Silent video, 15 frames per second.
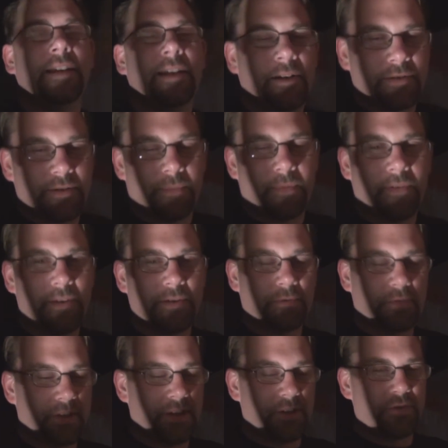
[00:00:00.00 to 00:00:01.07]
Here's something
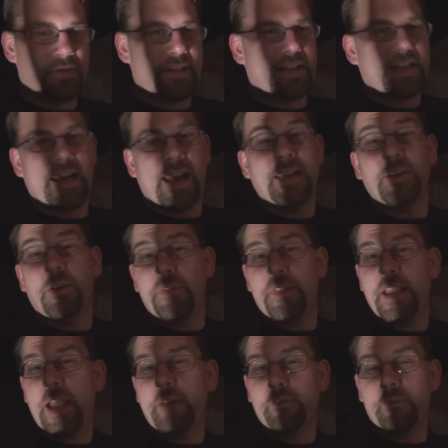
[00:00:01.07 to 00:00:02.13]
that's really interesting, and I don't
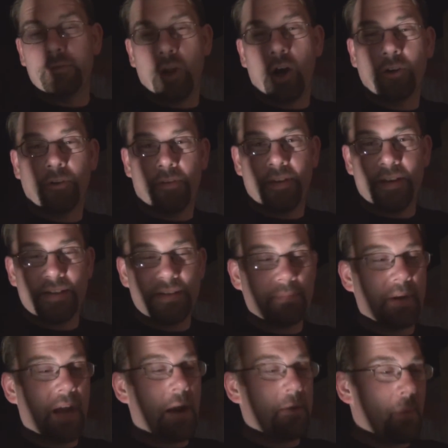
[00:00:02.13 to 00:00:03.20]
think I ever vlogged this,
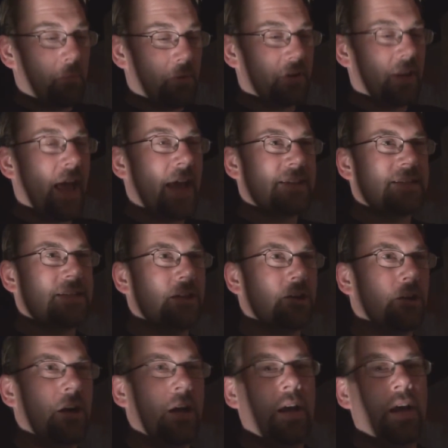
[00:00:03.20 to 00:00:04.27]
but I remember last
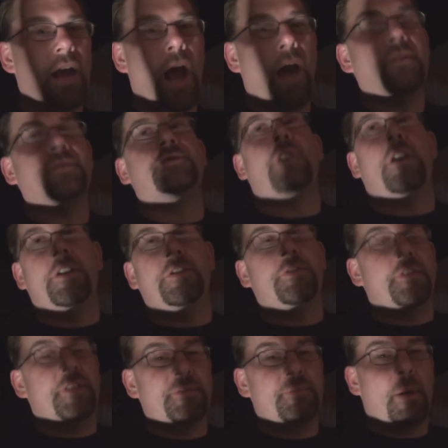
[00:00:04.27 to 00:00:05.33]
year I was trying to
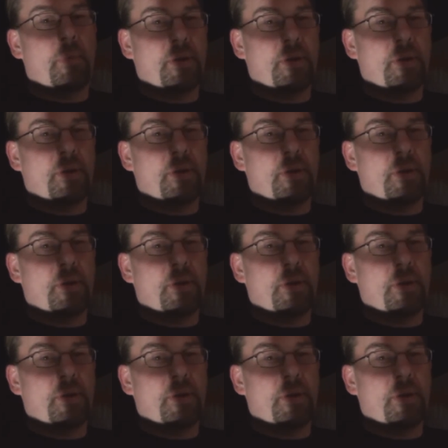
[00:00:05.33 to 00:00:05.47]
do this by